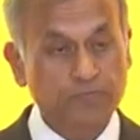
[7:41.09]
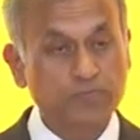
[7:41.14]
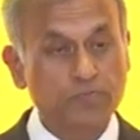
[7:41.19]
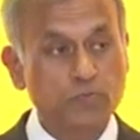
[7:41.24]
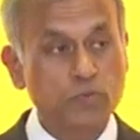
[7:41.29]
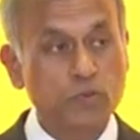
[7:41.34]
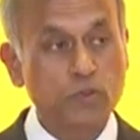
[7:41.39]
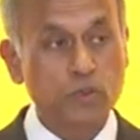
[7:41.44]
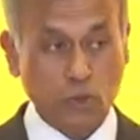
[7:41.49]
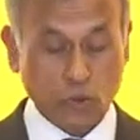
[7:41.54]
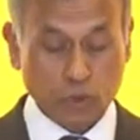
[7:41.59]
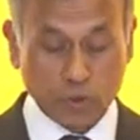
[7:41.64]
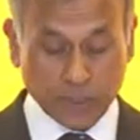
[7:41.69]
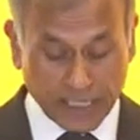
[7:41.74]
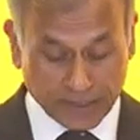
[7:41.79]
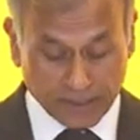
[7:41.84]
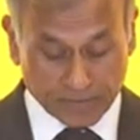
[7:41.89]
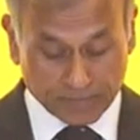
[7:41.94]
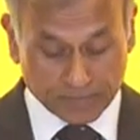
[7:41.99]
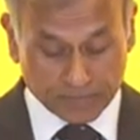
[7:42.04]
So
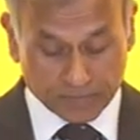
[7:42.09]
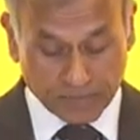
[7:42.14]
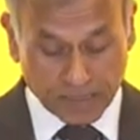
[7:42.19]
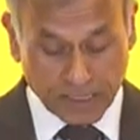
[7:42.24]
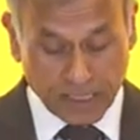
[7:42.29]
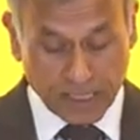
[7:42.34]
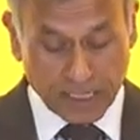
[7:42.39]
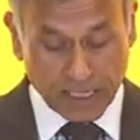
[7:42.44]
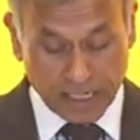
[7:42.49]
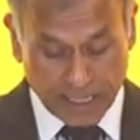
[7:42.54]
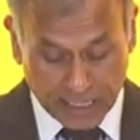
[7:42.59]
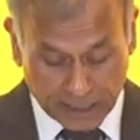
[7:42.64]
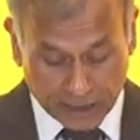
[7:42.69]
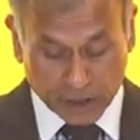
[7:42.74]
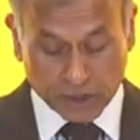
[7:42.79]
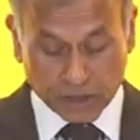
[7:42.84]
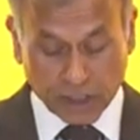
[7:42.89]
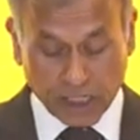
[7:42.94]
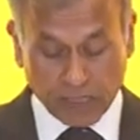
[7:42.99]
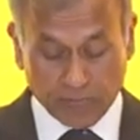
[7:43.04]
together, let us
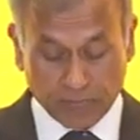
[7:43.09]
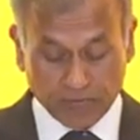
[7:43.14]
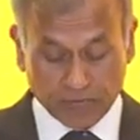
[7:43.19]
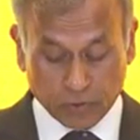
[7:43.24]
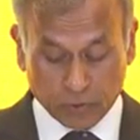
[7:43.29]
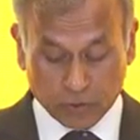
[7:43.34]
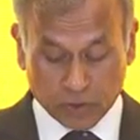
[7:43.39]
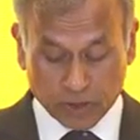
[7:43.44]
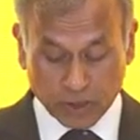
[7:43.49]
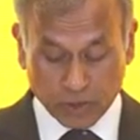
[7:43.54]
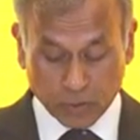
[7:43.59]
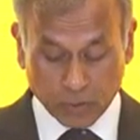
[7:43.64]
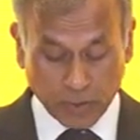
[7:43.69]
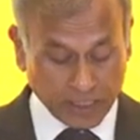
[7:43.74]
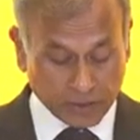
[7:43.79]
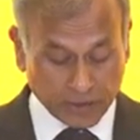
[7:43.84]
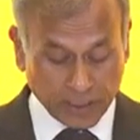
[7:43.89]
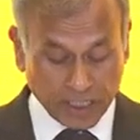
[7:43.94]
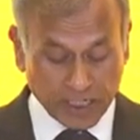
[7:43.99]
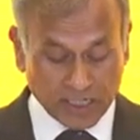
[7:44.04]
shape a future where
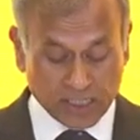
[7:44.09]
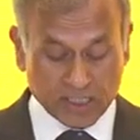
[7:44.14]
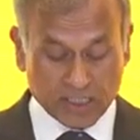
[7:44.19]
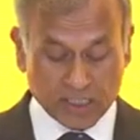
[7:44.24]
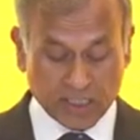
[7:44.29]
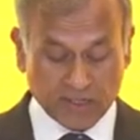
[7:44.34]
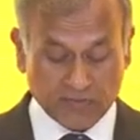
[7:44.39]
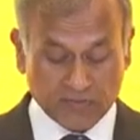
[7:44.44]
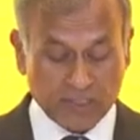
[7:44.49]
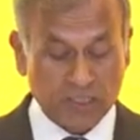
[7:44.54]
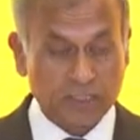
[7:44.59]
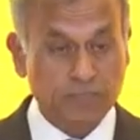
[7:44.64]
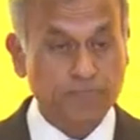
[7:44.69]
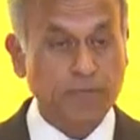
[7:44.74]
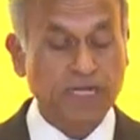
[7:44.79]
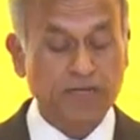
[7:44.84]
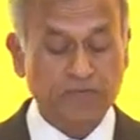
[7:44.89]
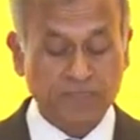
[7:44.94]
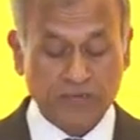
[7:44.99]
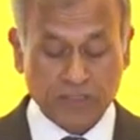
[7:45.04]
trade and services
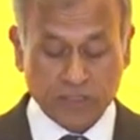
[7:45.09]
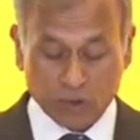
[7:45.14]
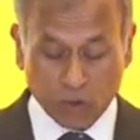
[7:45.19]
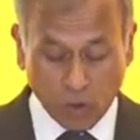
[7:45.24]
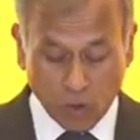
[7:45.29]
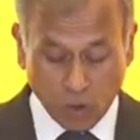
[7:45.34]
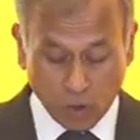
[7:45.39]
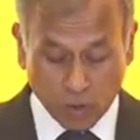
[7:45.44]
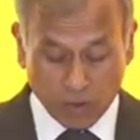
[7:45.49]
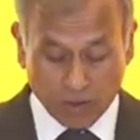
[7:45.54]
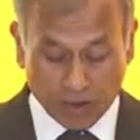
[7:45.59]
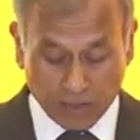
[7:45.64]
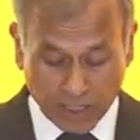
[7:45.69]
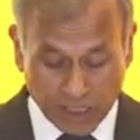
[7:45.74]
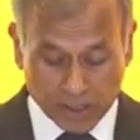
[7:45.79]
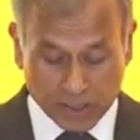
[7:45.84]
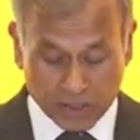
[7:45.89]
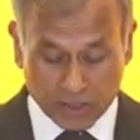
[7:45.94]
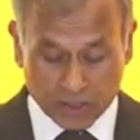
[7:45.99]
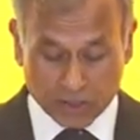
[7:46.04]
benefits all
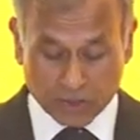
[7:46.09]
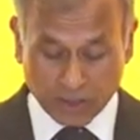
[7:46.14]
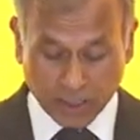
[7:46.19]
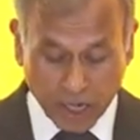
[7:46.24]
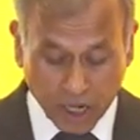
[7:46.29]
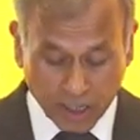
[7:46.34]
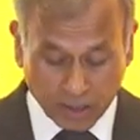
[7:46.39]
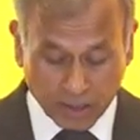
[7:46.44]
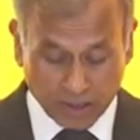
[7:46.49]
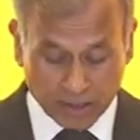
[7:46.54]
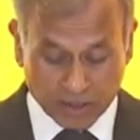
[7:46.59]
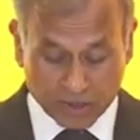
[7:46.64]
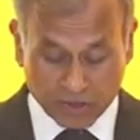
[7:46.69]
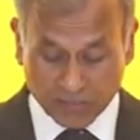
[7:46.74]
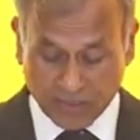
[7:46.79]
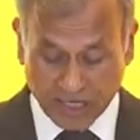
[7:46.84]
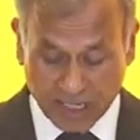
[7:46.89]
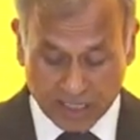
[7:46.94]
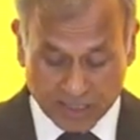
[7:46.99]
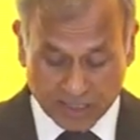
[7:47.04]
nations, regardless of
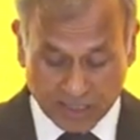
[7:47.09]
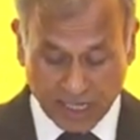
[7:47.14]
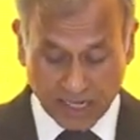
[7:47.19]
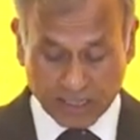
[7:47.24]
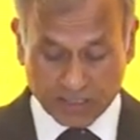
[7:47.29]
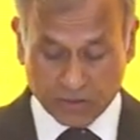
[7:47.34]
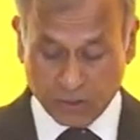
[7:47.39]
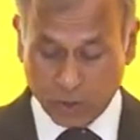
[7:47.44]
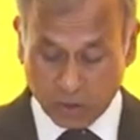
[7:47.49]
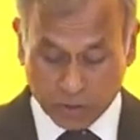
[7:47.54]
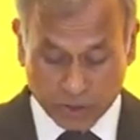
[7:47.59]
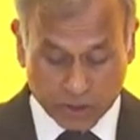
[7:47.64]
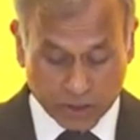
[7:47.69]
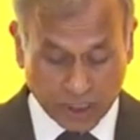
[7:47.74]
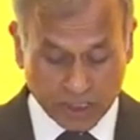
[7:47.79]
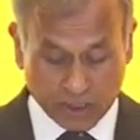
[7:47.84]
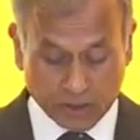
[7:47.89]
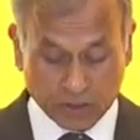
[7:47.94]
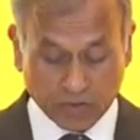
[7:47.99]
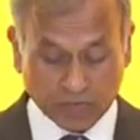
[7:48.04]
their size or
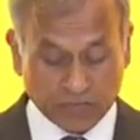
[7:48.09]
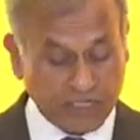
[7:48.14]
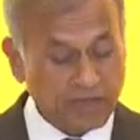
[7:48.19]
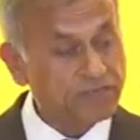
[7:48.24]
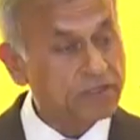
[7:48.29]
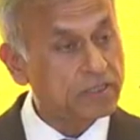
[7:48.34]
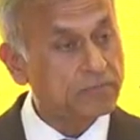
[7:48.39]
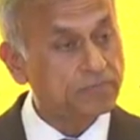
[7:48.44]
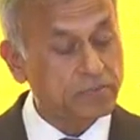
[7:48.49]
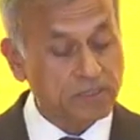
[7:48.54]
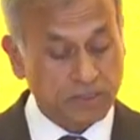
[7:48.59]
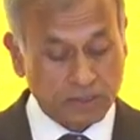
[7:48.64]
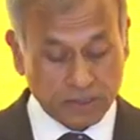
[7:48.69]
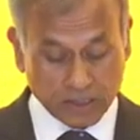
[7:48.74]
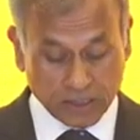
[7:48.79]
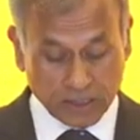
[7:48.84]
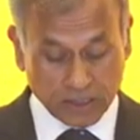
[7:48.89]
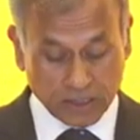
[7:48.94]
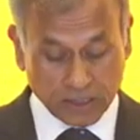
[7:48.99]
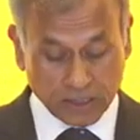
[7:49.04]
stage of development,
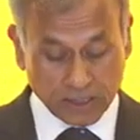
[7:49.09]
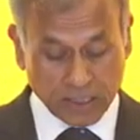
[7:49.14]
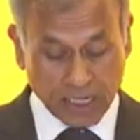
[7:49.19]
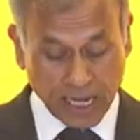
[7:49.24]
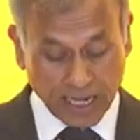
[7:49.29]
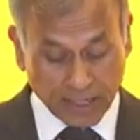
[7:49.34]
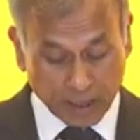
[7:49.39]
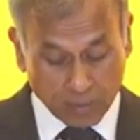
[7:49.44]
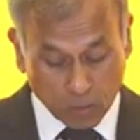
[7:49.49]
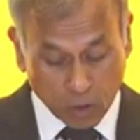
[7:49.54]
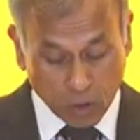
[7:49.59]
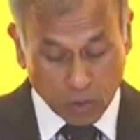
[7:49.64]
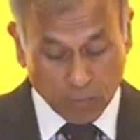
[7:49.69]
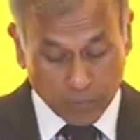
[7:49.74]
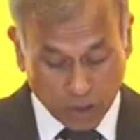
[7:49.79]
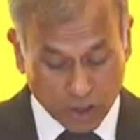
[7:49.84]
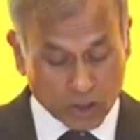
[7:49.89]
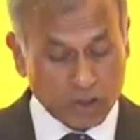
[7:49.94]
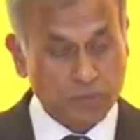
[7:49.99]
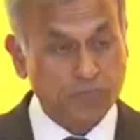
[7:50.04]
and a more
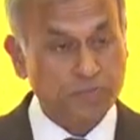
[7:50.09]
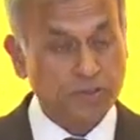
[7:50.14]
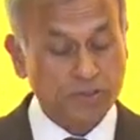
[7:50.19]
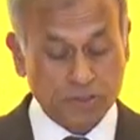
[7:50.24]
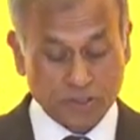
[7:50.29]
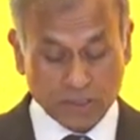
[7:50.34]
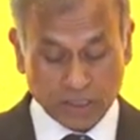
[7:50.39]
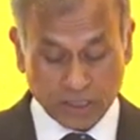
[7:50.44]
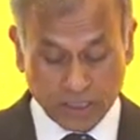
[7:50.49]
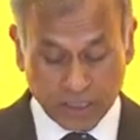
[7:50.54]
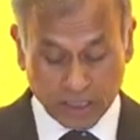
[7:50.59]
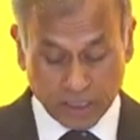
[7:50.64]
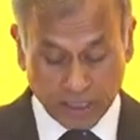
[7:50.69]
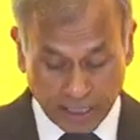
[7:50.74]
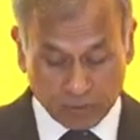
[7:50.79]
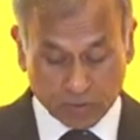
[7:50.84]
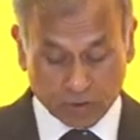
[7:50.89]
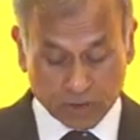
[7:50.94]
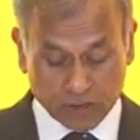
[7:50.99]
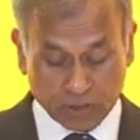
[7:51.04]
prosperous,
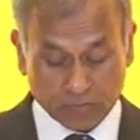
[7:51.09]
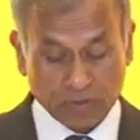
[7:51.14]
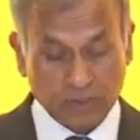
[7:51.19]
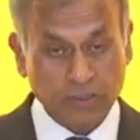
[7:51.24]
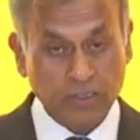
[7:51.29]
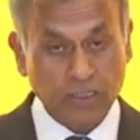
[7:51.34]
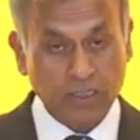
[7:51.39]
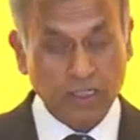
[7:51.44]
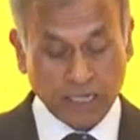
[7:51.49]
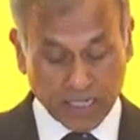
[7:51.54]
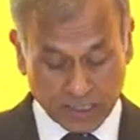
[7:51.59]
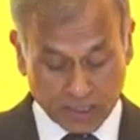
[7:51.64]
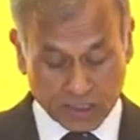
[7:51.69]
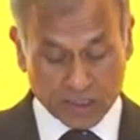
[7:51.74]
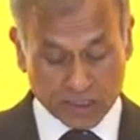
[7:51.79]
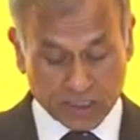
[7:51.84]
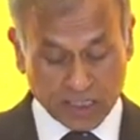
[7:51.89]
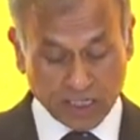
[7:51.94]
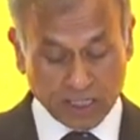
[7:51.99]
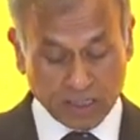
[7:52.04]
equitable, and
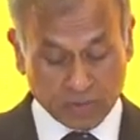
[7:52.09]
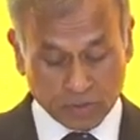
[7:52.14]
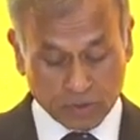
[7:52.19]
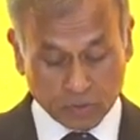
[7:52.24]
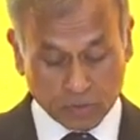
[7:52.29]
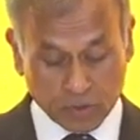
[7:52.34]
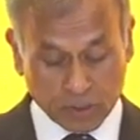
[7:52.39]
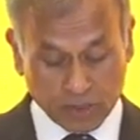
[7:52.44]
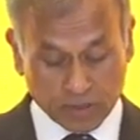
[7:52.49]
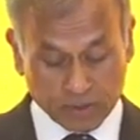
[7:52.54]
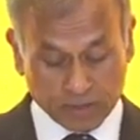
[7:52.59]
sustainable world.